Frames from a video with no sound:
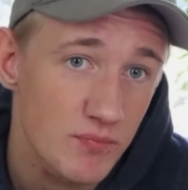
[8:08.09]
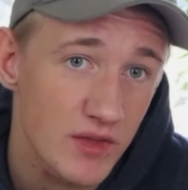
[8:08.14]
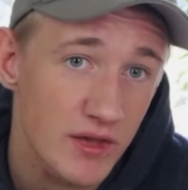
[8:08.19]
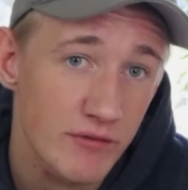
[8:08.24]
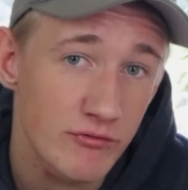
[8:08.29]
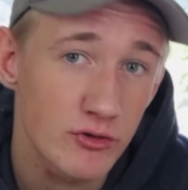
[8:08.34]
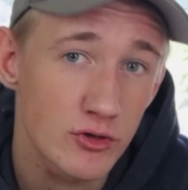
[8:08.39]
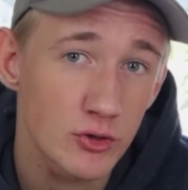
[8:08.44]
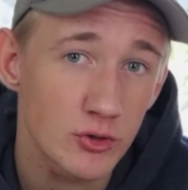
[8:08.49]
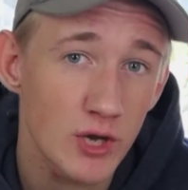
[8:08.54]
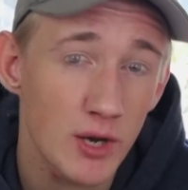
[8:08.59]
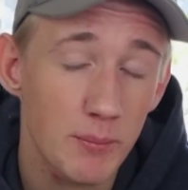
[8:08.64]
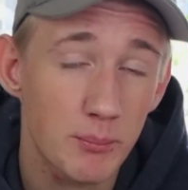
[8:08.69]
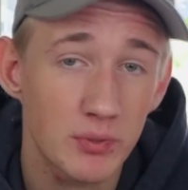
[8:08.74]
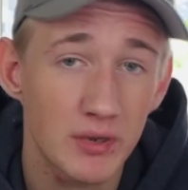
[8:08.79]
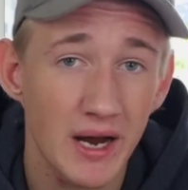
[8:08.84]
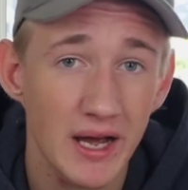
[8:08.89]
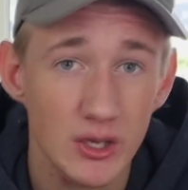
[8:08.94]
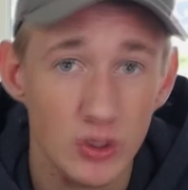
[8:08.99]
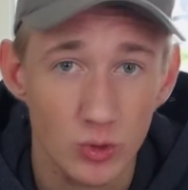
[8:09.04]
if you're not
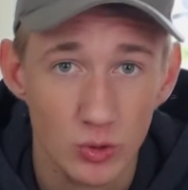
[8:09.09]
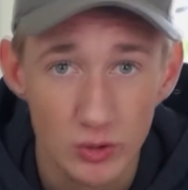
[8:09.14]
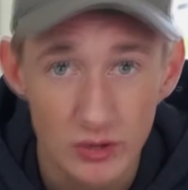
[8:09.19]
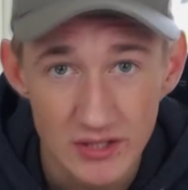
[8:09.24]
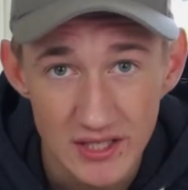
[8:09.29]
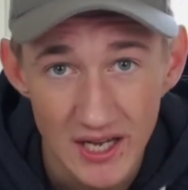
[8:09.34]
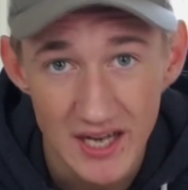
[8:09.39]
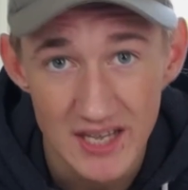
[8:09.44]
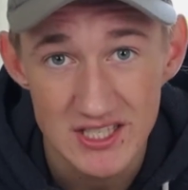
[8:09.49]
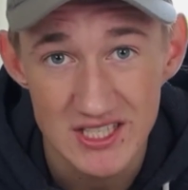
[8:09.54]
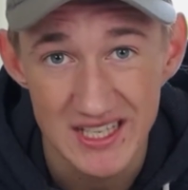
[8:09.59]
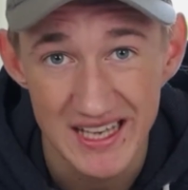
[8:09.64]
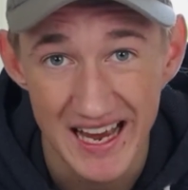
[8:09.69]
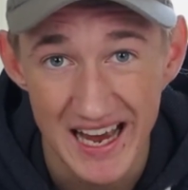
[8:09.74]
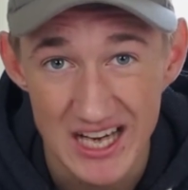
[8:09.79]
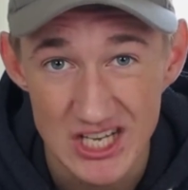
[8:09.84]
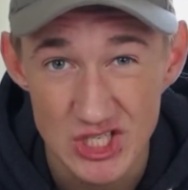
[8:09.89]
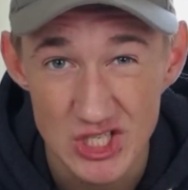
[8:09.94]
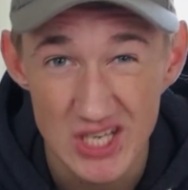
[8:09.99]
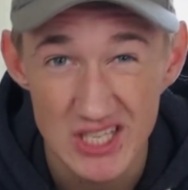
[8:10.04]
prioritizing
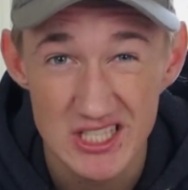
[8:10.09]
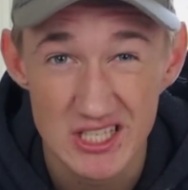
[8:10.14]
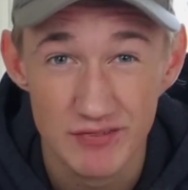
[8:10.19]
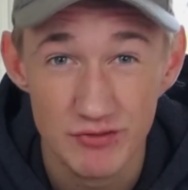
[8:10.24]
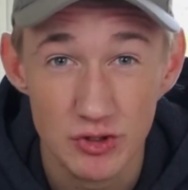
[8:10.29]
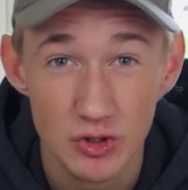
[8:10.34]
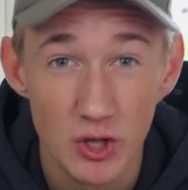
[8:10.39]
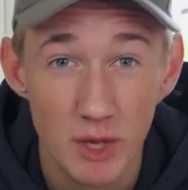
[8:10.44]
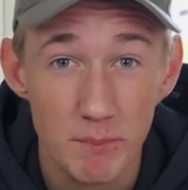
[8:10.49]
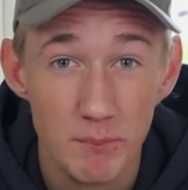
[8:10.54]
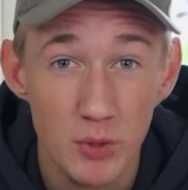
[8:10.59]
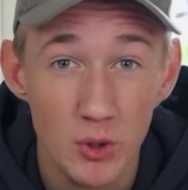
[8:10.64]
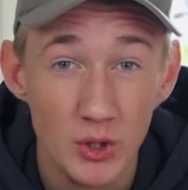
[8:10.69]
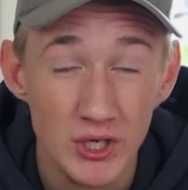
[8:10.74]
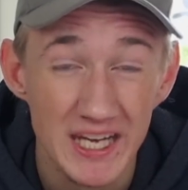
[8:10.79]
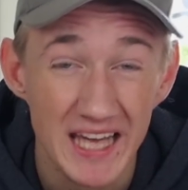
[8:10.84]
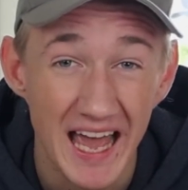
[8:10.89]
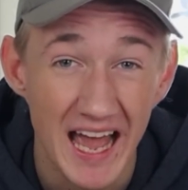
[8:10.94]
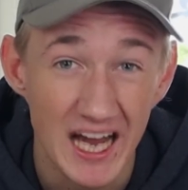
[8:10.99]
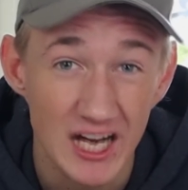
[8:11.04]
hashtags, if you're not
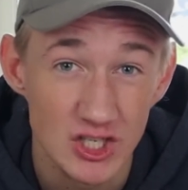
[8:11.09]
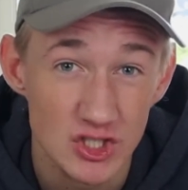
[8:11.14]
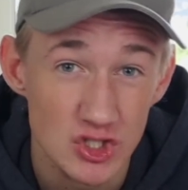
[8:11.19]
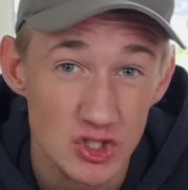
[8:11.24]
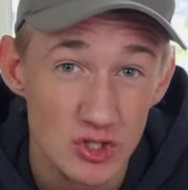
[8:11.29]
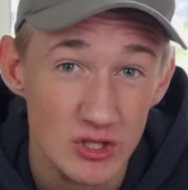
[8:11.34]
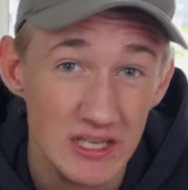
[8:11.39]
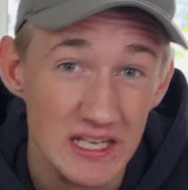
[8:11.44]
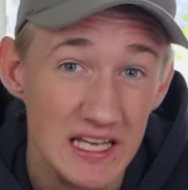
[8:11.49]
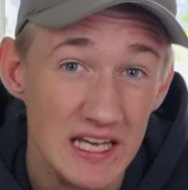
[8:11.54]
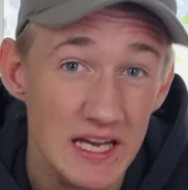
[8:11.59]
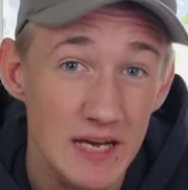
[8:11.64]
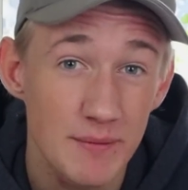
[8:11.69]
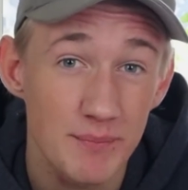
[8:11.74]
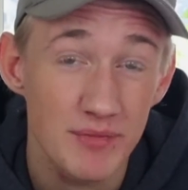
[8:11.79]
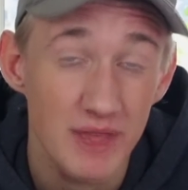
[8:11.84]
putting actually